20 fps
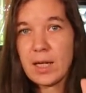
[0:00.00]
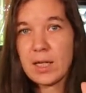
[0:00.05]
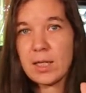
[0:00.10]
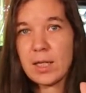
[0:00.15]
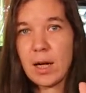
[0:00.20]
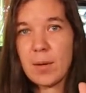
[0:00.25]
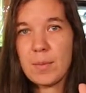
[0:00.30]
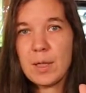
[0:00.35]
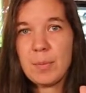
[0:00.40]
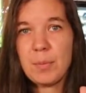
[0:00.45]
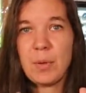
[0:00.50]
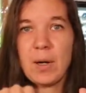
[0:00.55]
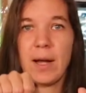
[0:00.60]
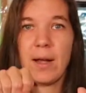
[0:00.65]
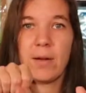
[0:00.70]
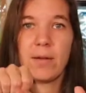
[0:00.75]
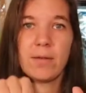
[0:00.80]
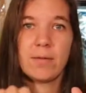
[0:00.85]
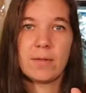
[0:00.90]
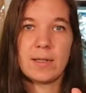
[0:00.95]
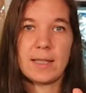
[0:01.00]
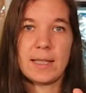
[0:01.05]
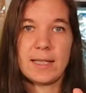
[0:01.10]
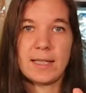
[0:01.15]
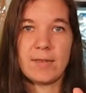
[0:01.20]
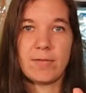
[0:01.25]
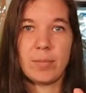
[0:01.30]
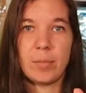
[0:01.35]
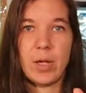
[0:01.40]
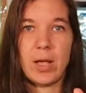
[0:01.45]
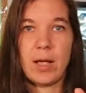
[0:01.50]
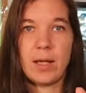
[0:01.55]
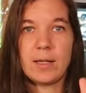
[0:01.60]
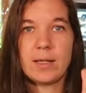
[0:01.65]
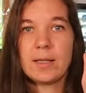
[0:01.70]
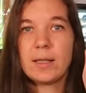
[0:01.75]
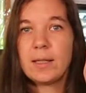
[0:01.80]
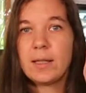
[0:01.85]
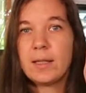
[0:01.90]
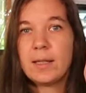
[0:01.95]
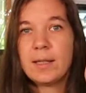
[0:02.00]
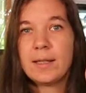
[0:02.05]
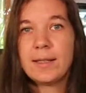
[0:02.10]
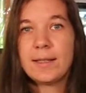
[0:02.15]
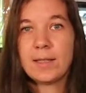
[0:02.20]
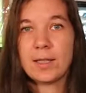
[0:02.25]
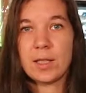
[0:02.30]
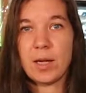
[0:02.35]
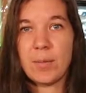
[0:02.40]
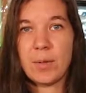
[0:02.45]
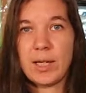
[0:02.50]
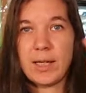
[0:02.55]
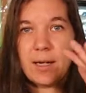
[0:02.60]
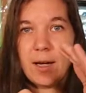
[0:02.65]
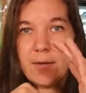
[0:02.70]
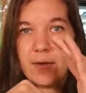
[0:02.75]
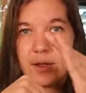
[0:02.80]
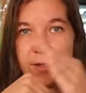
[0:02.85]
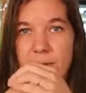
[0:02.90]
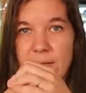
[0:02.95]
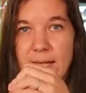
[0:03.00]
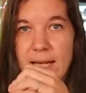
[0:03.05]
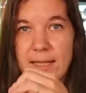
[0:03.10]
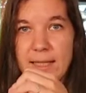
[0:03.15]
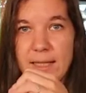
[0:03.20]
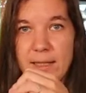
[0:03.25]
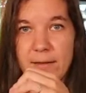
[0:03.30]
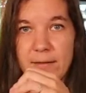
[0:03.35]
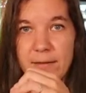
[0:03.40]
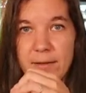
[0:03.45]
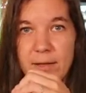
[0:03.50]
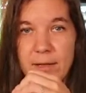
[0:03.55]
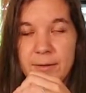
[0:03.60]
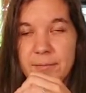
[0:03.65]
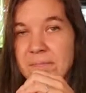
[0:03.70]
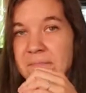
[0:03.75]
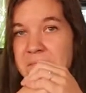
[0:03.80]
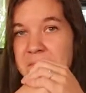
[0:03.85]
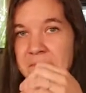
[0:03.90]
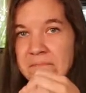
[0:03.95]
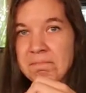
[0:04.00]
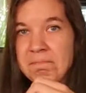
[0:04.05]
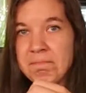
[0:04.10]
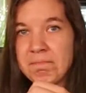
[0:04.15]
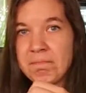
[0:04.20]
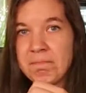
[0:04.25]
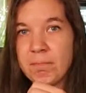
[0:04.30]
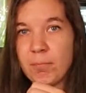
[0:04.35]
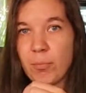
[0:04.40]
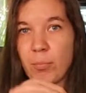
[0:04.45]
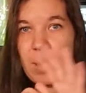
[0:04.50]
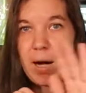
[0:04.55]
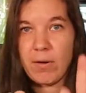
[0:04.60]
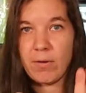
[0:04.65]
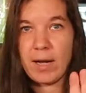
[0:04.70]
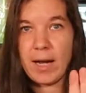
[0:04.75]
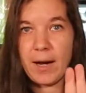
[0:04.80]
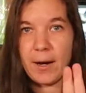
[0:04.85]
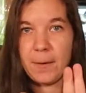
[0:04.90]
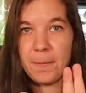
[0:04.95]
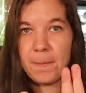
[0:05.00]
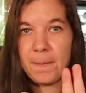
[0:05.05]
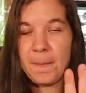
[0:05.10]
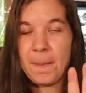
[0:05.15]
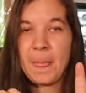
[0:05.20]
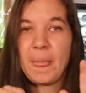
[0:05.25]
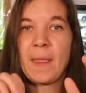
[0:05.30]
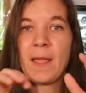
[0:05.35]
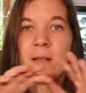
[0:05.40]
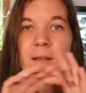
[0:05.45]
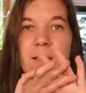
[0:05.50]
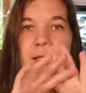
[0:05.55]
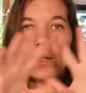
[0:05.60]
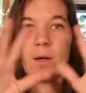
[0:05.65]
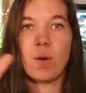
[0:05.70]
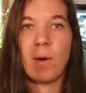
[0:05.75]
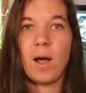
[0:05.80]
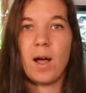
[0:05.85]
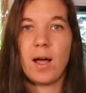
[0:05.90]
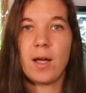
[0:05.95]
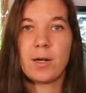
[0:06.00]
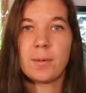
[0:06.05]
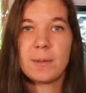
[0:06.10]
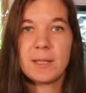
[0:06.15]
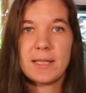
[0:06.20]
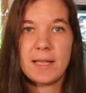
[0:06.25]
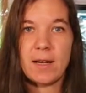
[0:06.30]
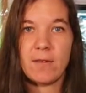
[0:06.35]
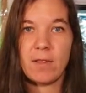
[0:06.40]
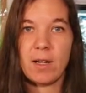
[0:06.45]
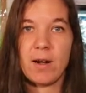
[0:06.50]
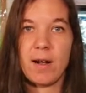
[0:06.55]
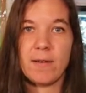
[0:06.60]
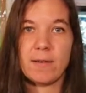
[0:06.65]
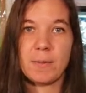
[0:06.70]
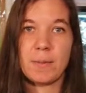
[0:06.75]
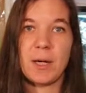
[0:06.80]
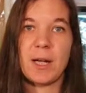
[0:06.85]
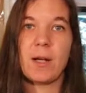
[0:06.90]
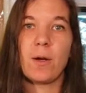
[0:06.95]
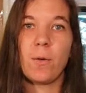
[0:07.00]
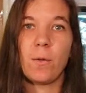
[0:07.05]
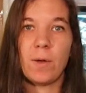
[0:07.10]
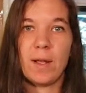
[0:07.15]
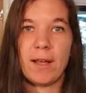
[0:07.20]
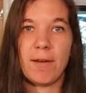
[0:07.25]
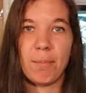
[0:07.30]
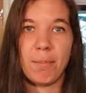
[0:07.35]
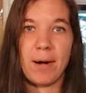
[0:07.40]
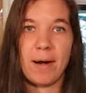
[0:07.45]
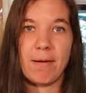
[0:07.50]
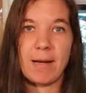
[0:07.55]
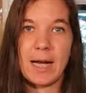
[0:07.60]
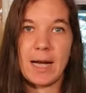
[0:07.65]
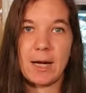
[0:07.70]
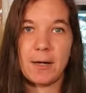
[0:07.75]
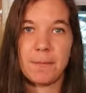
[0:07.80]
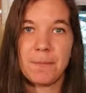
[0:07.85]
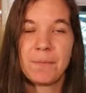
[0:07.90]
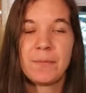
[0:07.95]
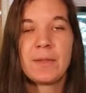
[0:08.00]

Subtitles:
Dominant brown, recessive blonde, dominant covers recessive, brown hair. So 100% of their offspring will have brown hair.